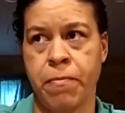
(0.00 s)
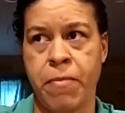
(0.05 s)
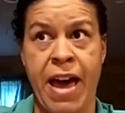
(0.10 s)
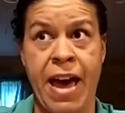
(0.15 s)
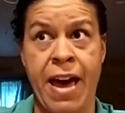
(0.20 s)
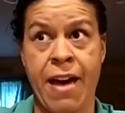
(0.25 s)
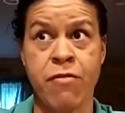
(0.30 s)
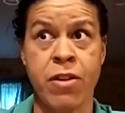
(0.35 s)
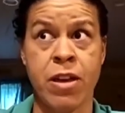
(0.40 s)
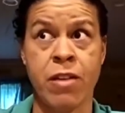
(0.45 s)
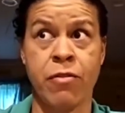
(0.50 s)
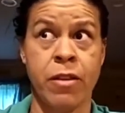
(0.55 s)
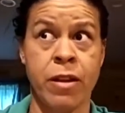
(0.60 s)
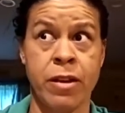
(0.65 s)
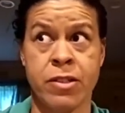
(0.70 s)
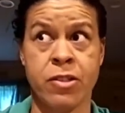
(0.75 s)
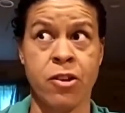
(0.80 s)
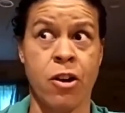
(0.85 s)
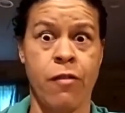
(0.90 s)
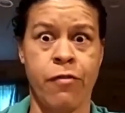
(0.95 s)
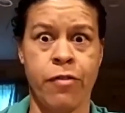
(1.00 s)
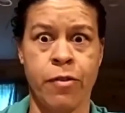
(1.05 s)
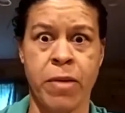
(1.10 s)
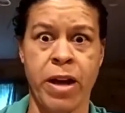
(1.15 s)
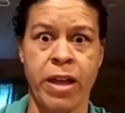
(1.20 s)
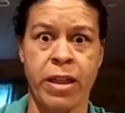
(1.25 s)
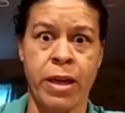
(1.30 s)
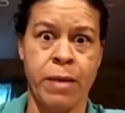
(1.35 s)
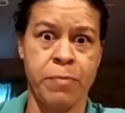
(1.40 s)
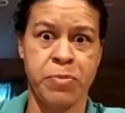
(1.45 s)
heaviness off of
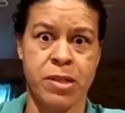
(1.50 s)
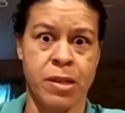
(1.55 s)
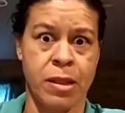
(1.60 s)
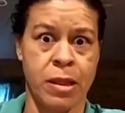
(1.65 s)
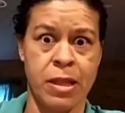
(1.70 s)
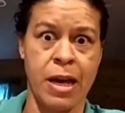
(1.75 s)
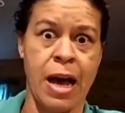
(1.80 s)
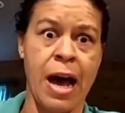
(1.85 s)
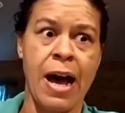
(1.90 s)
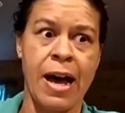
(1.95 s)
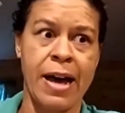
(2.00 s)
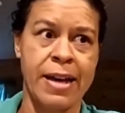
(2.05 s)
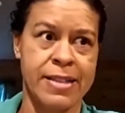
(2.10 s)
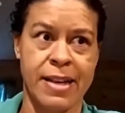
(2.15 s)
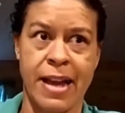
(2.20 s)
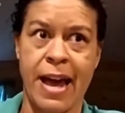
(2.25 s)
my hips and thighs.